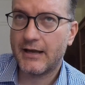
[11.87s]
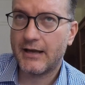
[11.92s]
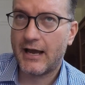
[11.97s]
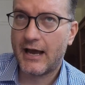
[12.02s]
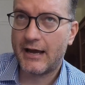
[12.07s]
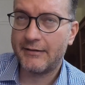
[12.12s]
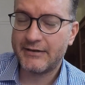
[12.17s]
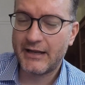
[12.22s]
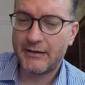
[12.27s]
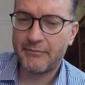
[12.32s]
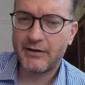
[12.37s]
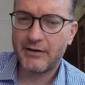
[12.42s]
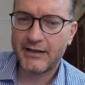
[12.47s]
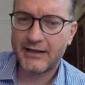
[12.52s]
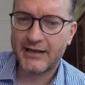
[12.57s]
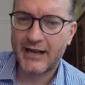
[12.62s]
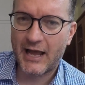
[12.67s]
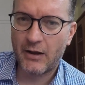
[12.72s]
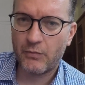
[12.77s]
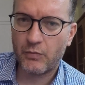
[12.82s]
I'm dabbling in
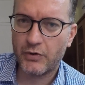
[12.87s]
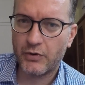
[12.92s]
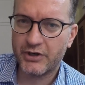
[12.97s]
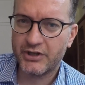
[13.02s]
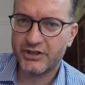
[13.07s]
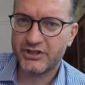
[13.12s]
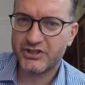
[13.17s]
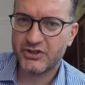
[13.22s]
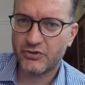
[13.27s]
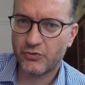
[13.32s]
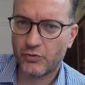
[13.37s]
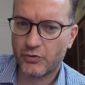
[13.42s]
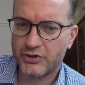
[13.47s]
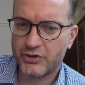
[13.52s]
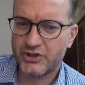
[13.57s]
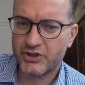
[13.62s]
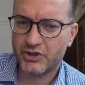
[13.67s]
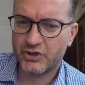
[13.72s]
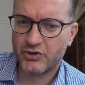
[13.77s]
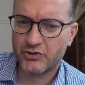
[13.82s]
AdWords in order to
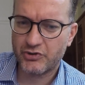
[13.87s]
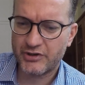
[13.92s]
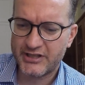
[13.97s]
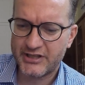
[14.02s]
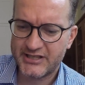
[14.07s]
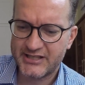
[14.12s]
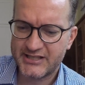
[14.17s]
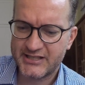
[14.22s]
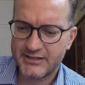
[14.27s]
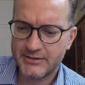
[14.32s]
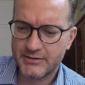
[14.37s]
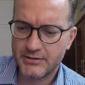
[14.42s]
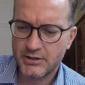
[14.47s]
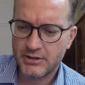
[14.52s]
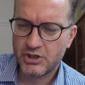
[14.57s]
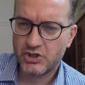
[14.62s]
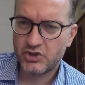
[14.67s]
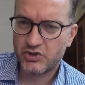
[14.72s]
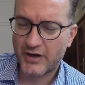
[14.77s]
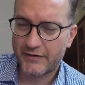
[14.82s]
increase
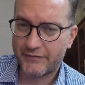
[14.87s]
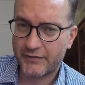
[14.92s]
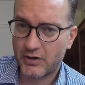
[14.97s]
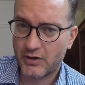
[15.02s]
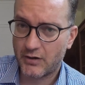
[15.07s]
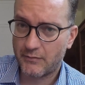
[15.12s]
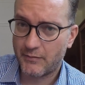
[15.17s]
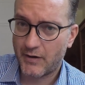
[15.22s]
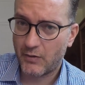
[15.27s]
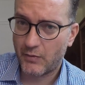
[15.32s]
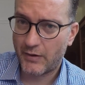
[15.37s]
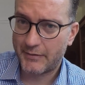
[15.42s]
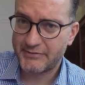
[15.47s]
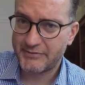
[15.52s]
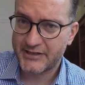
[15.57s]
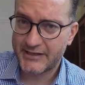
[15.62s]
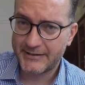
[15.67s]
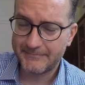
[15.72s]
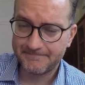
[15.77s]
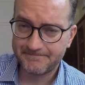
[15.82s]
traffic on my
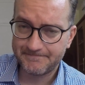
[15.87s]
website,